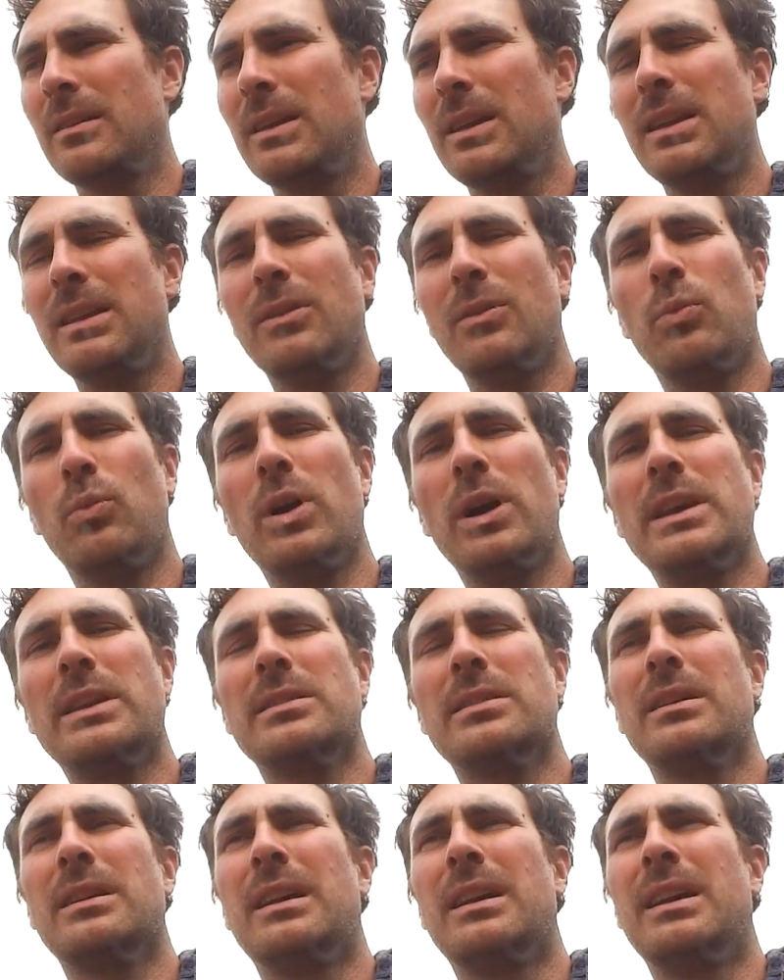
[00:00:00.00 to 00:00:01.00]
in the
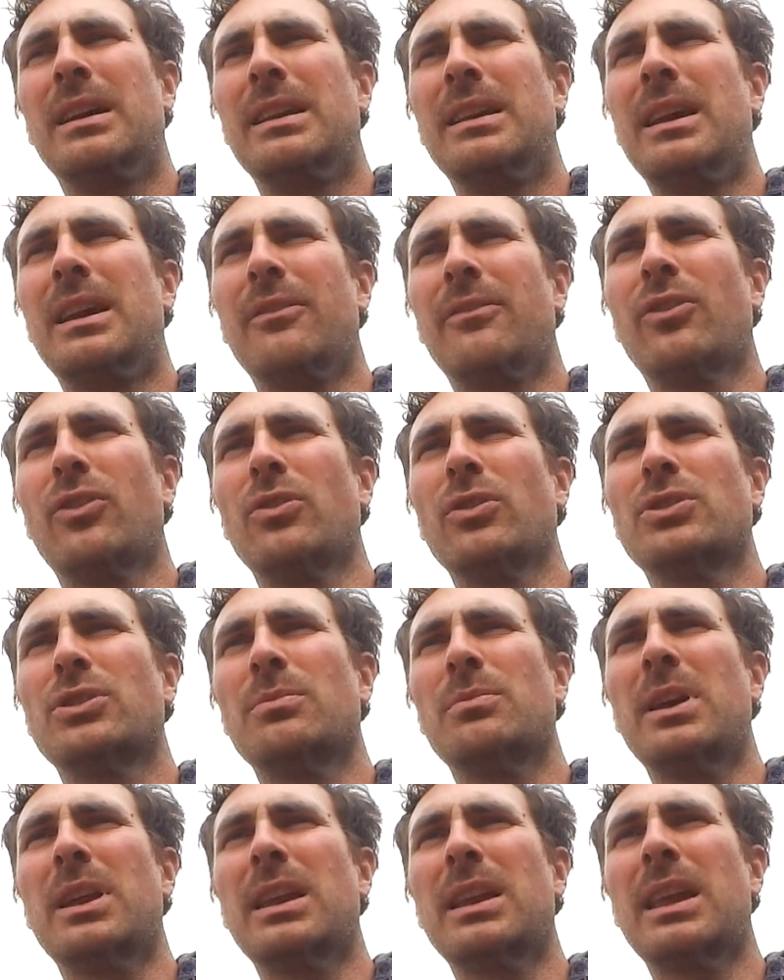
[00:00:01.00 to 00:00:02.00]
wheat. Now, of course,
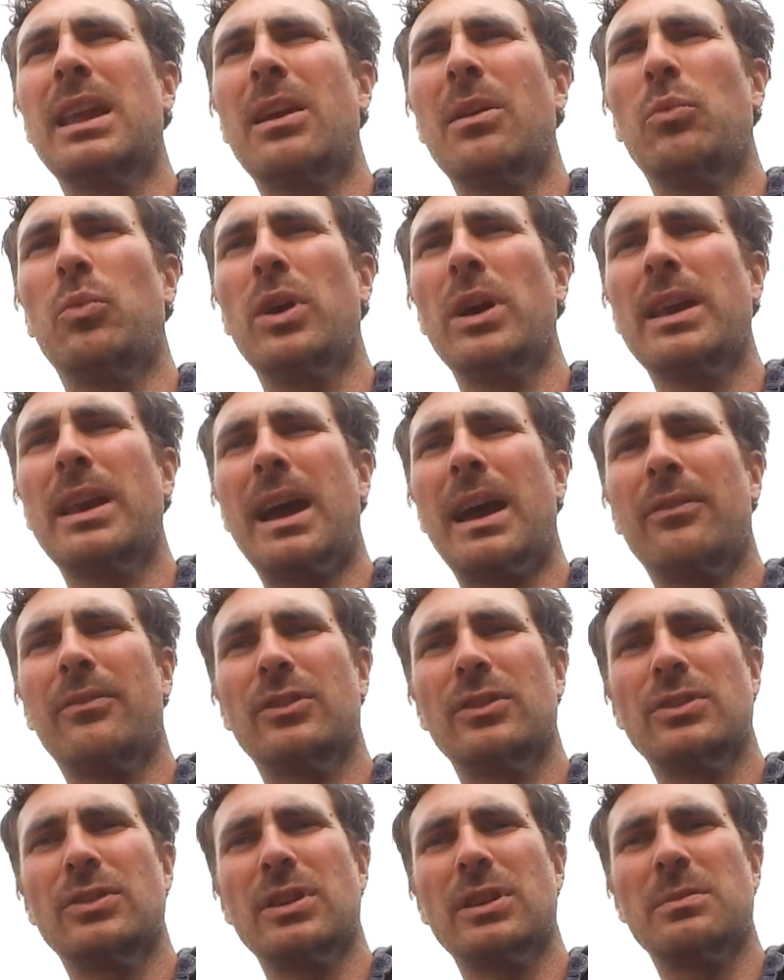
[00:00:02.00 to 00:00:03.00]
you're better to get wheat
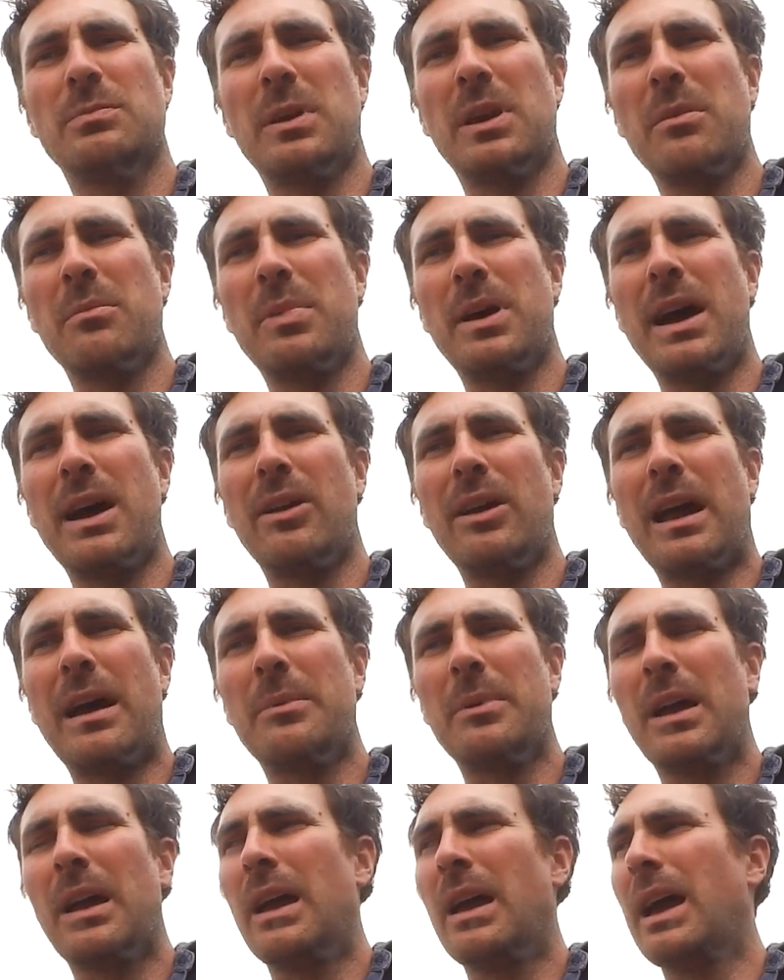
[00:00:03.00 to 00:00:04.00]
after it's just been baled
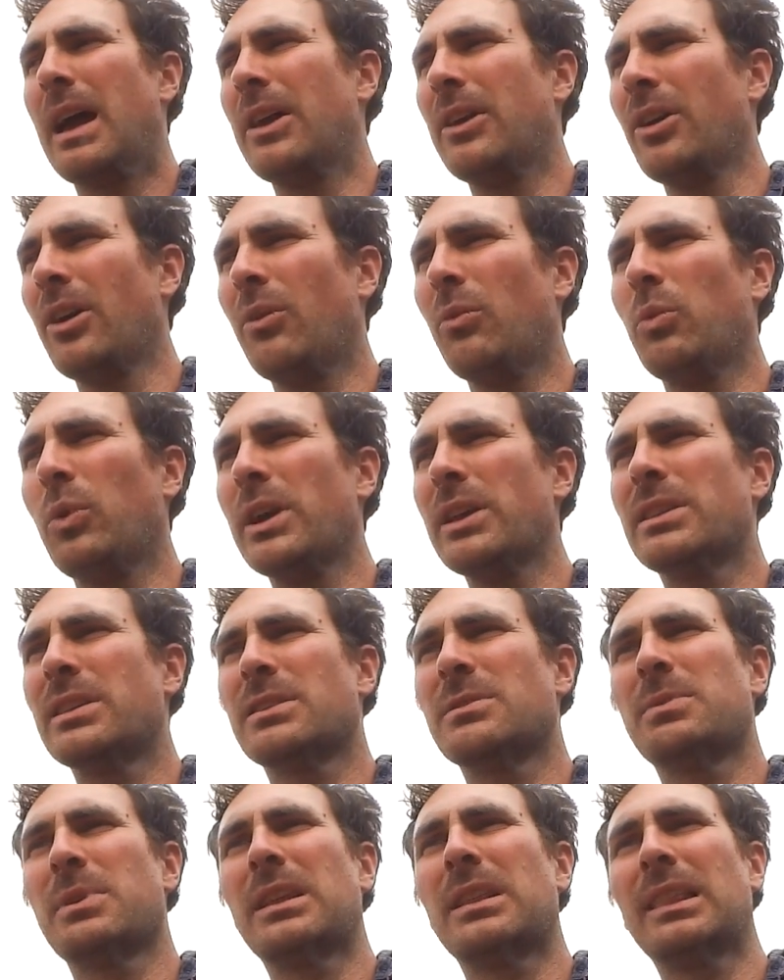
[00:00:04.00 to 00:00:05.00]
up, and not wheat
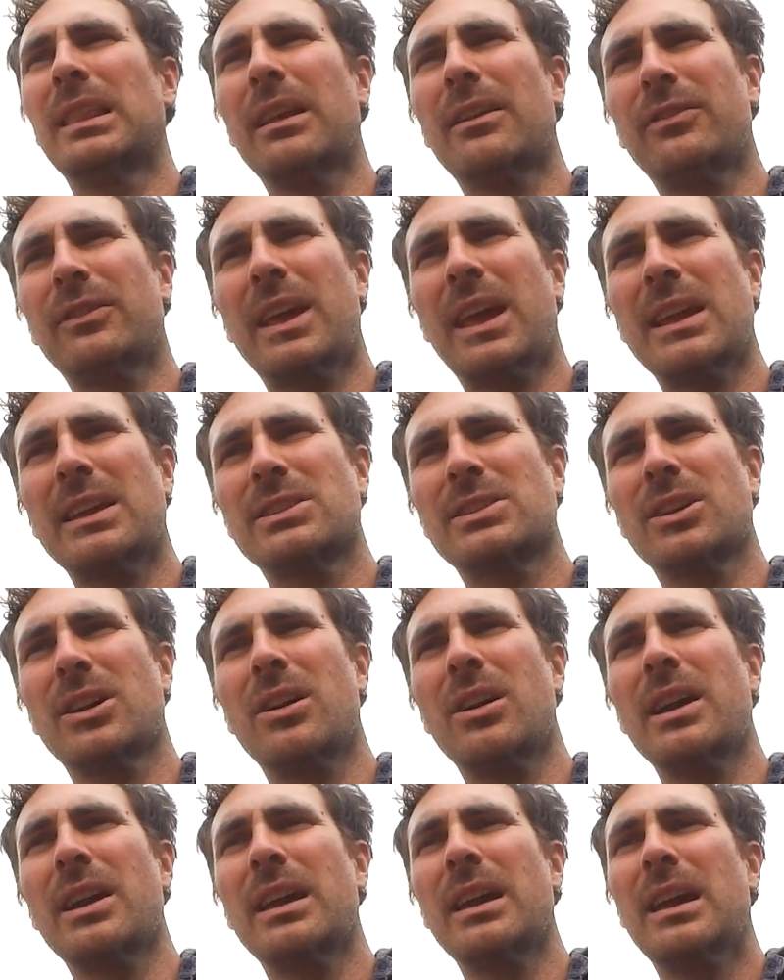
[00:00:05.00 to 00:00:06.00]
that's been left
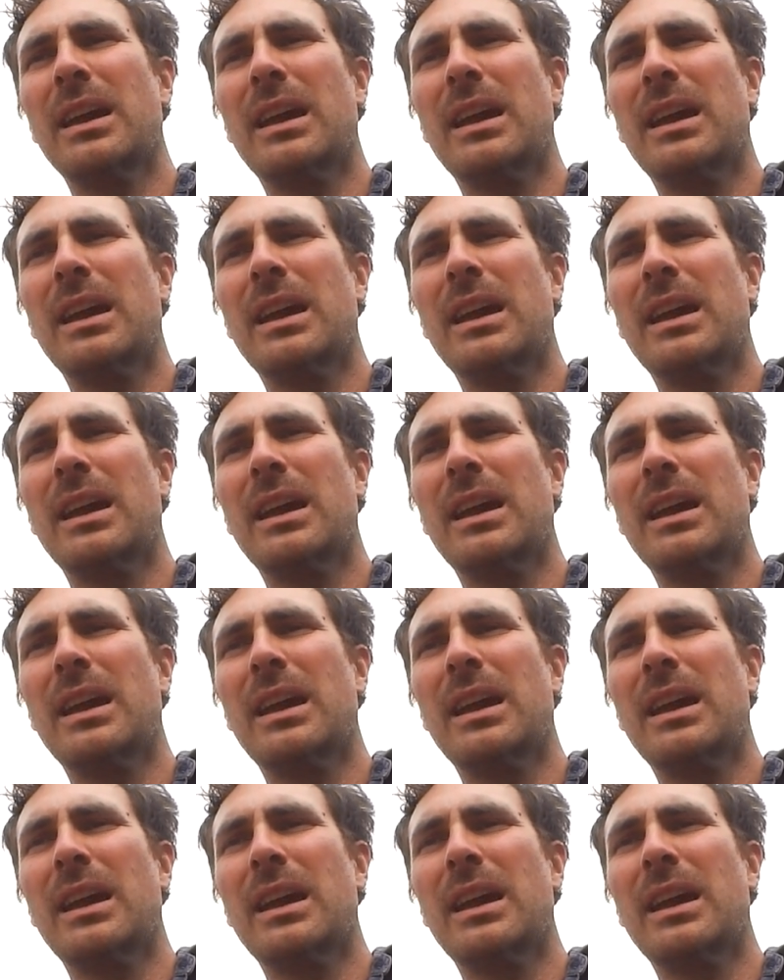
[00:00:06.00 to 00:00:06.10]
outside